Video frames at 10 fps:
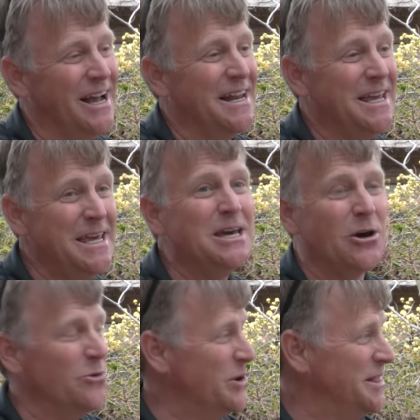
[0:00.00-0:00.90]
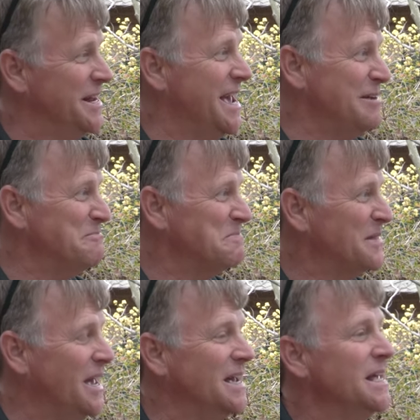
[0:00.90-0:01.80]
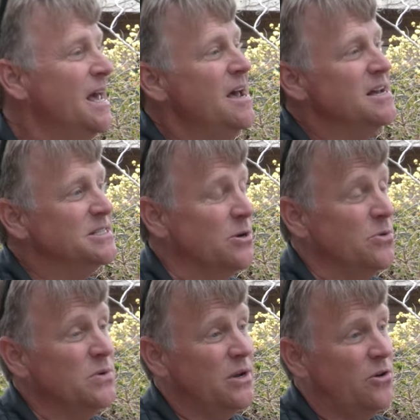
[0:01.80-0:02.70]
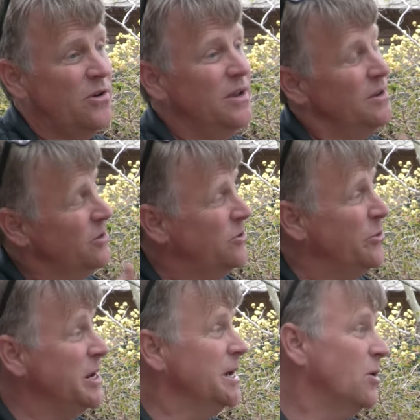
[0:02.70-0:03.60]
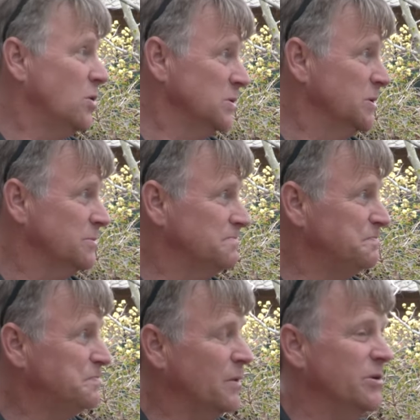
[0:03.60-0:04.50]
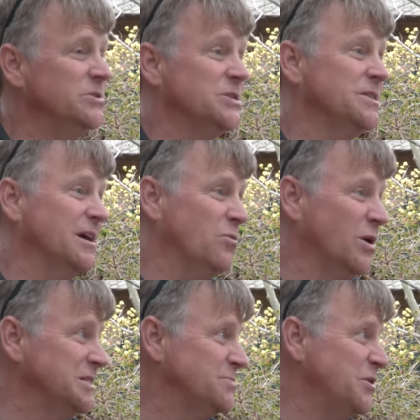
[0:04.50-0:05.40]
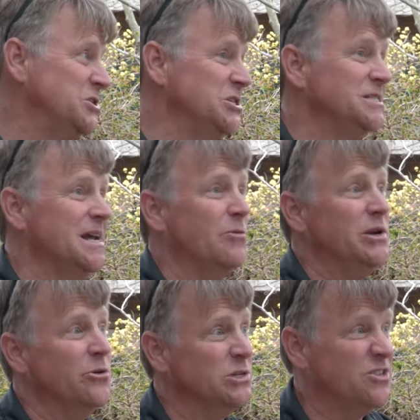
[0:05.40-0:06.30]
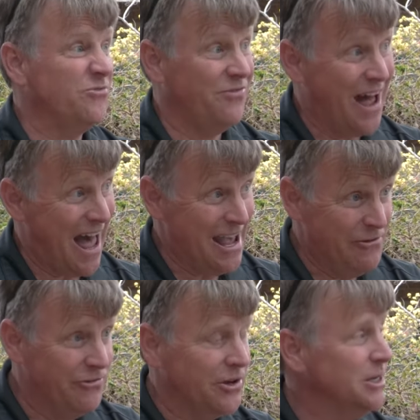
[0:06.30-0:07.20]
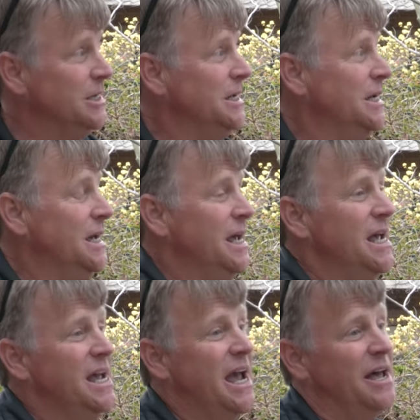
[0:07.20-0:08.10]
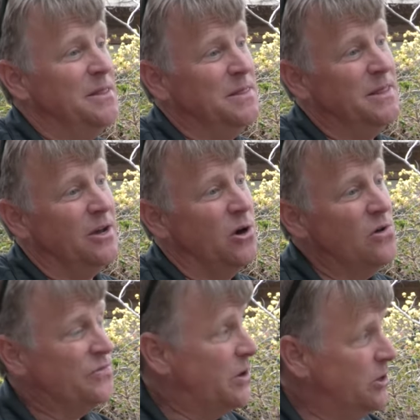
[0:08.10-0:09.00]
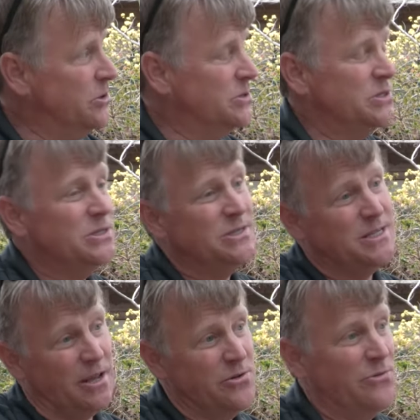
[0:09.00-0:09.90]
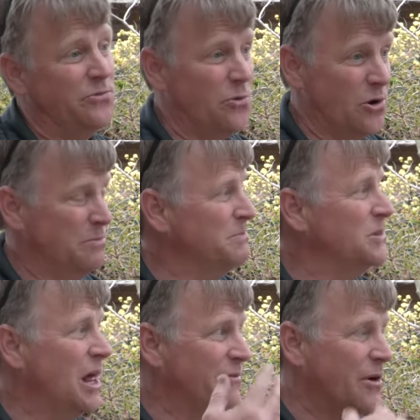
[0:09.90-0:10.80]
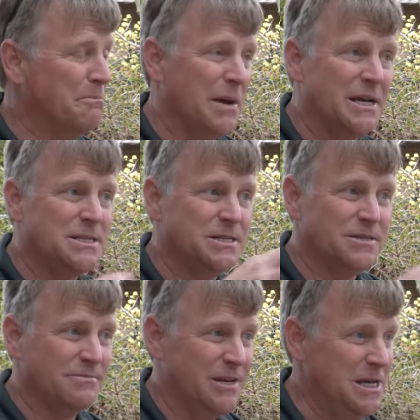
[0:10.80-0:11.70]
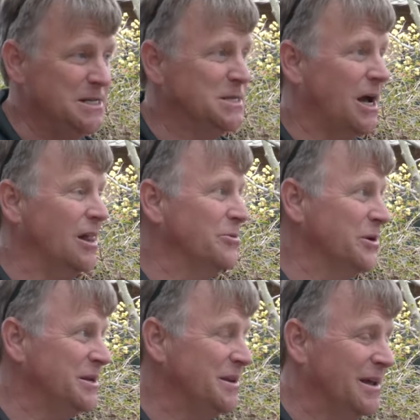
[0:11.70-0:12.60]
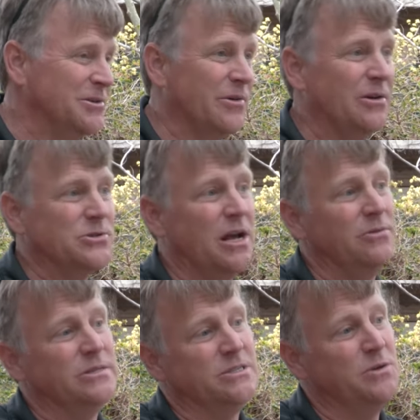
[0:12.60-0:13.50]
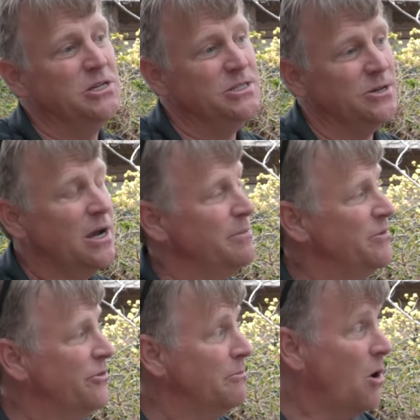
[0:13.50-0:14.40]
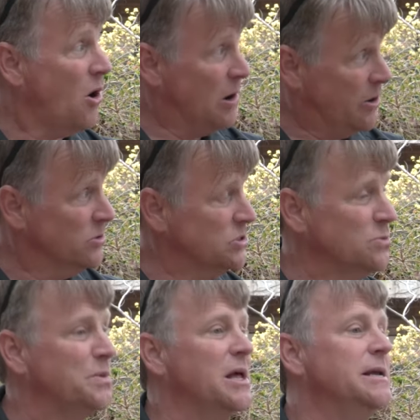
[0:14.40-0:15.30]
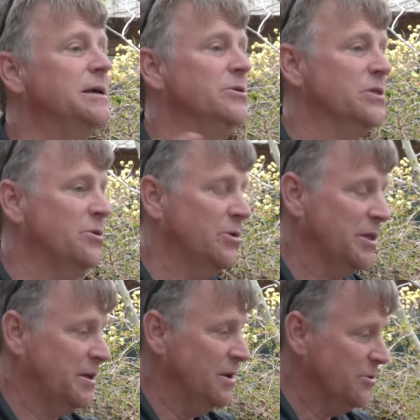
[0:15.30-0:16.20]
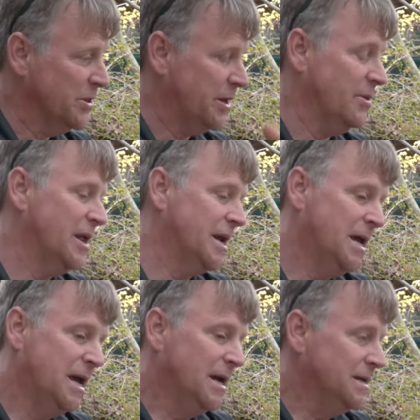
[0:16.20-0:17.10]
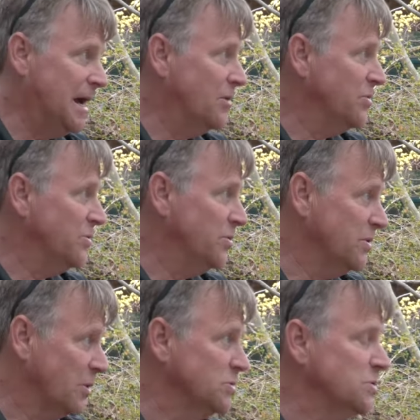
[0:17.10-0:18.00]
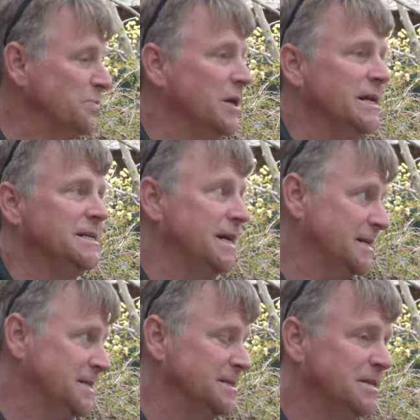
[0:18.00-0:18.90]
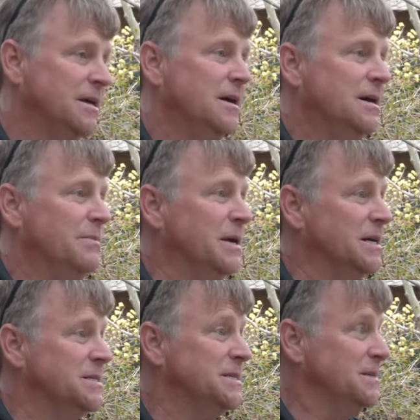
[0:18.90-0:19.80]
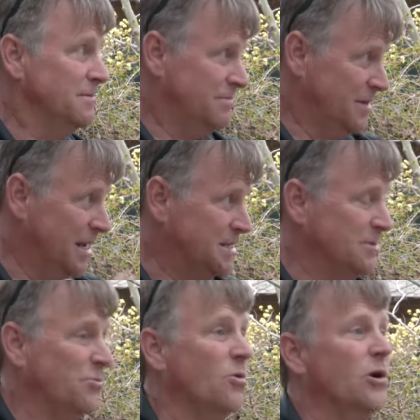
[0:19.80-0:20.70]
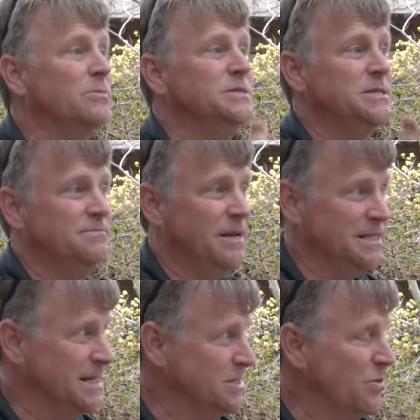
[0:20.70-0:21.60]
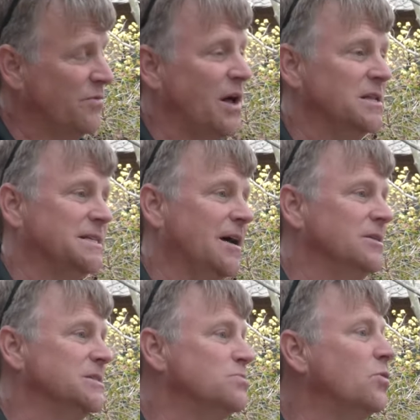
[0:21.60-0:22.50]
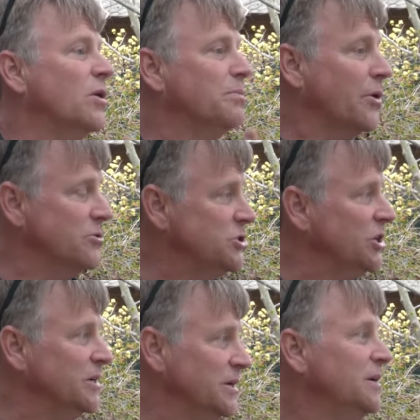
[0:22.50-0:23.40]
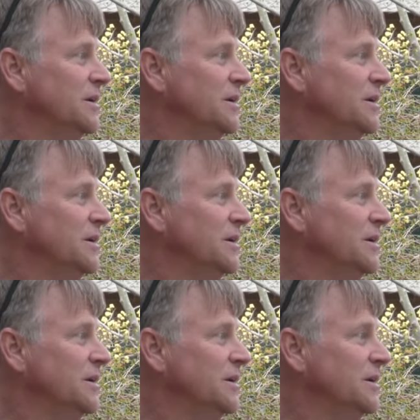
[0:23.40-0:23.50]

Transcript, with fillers: got eco in the name. Yeah. So green and gold. Mm-hmm. We used to think one species. Now we know it's five. Okay. And the Gulf Coast southern form, a lot of our best heat tolerant and drought tolerant species are coming from our coastal plain here in the north in North Carolina down through the coastal plain of Texas because as it warms, as it gets more volatile, it's more approaching